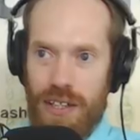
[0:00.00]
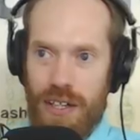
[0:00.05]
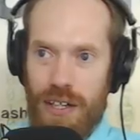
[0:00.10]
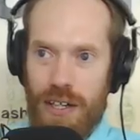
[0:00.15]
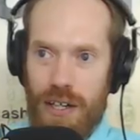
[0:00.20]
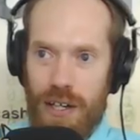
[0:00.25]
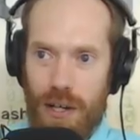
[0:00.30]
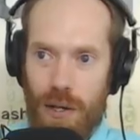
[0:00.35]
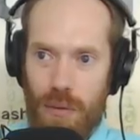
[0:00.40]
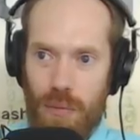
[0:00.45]

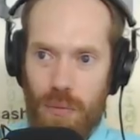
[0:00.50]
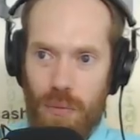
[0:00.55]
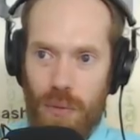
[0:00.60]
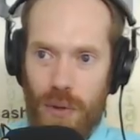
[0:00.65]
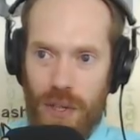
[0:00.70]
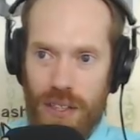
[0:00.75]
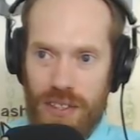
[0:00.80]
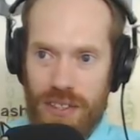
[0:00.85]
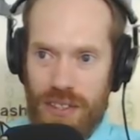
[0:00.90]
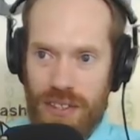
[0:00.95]
Uh,
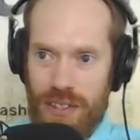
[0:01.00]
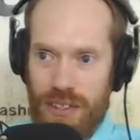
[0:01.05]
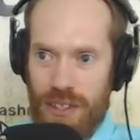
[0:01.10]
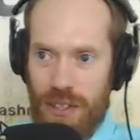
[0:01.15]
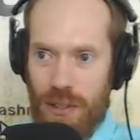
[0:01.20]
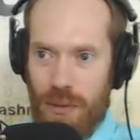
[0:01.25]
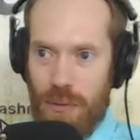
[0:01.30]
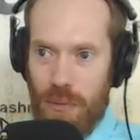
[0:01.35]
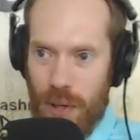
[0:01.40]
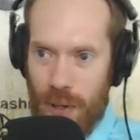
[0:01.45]
what
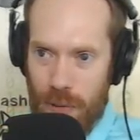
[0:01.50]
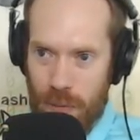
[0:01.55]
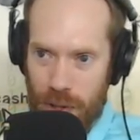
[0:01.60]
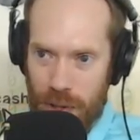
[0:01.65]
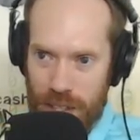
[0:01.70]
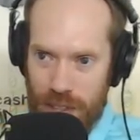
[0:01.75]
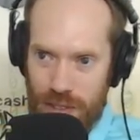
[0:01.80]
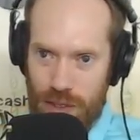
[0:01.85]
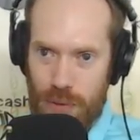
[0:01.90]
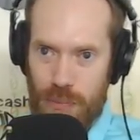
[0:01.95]
you know, where
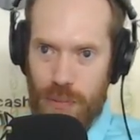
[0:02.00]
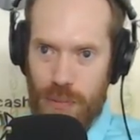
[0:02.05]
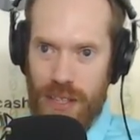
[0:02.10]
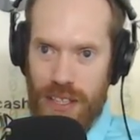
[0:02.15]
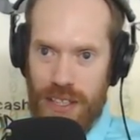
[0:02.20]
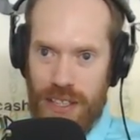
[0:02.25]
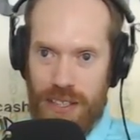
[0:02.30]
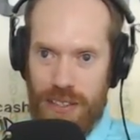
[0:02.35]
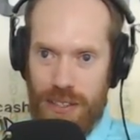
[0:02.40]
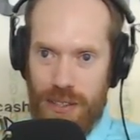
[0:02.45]
where did you
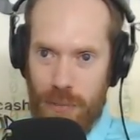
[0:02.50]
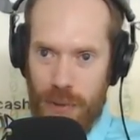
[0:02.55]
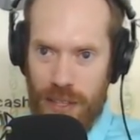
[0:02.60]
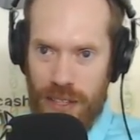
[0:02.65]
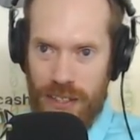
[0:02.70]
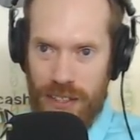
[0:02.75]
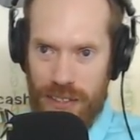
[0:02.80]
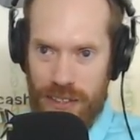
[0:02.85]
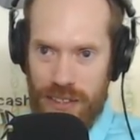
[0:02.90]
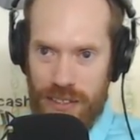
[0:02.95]
begin? You've
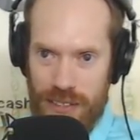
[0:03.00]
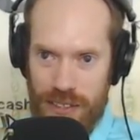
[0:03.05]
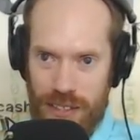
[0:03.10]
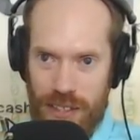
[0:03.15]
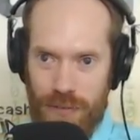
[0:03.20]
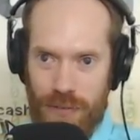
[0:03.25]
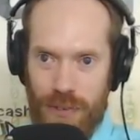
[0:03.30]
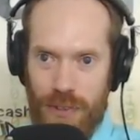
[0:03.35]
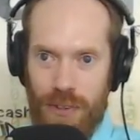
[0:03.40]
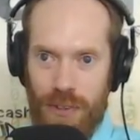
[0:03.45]
been into this
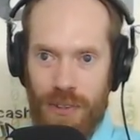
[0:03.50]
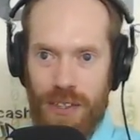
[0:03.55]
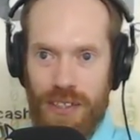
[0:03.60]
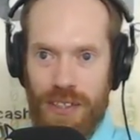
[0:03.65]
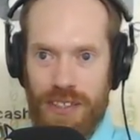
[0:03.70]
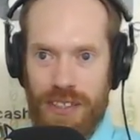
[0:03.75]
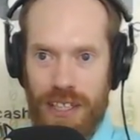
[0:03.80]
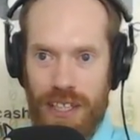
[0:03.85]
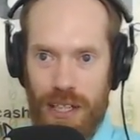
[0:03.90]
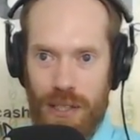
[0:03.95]
stuff for a
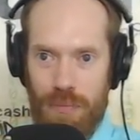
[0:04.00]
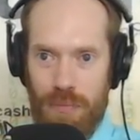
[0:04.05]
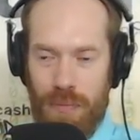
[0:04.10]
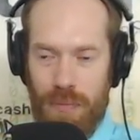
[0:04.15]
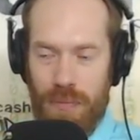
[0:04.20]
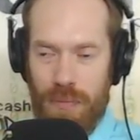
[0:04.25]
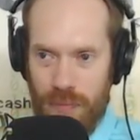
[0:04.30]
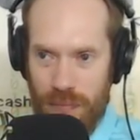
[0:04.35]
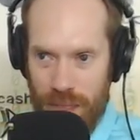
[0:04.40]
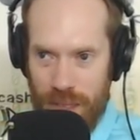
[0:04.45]
long
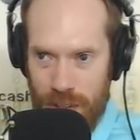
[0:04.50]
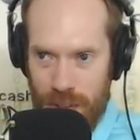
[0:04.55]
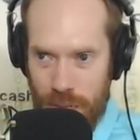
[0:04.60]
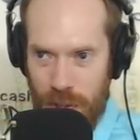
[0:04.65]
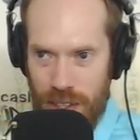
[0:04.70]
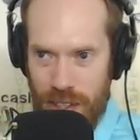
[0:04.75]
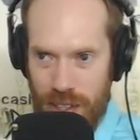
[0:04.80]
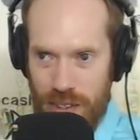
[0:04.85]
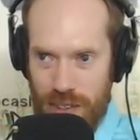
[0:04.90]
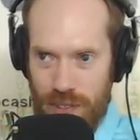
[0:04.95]
time.
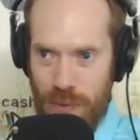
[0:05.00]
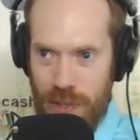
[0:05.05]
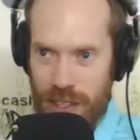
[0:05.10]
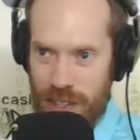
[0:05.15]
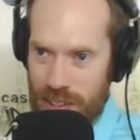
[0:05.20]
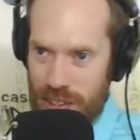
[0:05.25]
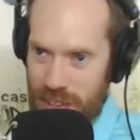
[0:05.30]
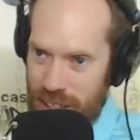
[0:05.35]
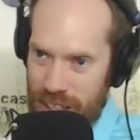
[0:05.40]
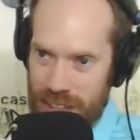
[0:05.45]
Where did
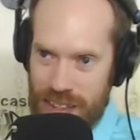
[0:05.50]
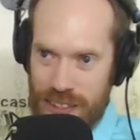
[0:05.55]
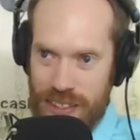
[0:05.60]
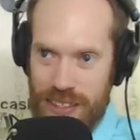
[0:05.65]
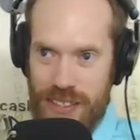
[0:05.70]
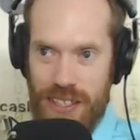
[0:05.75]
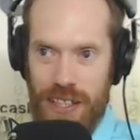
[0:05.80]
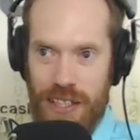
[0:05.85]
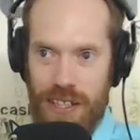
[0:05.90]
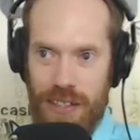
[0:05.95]
where did
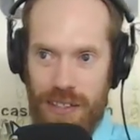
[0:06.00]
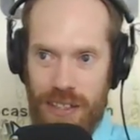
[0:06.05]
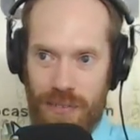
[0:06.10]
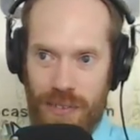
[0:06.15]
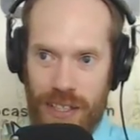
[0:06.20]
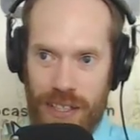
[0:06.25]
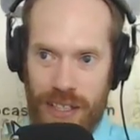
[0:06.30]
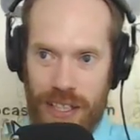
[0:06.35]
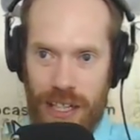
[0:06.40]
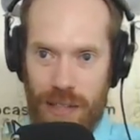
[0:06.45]
things start
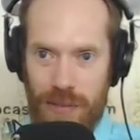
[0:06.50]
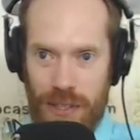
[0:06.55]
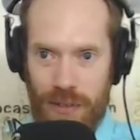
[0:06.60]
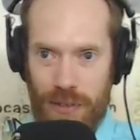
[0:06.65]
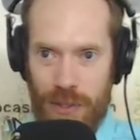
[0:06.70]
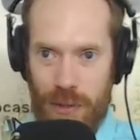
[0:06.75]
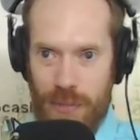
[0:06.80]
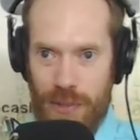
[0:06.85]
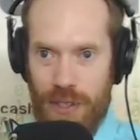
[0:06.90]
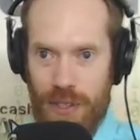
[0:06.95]
when it came
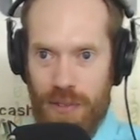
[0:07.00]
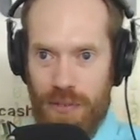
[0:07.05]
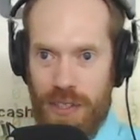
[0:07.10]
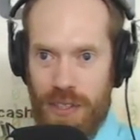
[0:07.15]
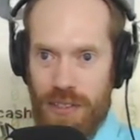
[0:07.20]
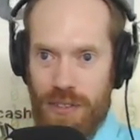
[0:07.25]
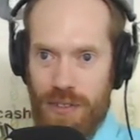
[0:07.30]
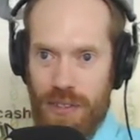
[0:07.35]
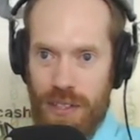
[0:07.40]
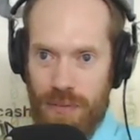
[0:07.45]
to crypto
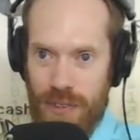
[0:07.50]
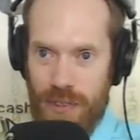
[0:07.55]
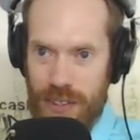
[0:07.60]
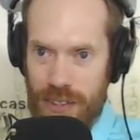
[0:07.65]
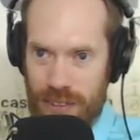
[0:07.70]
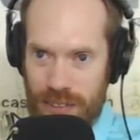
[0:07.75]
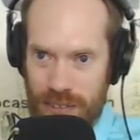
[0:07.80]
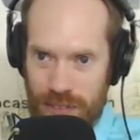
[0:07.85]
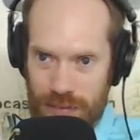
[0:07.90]
and Travin?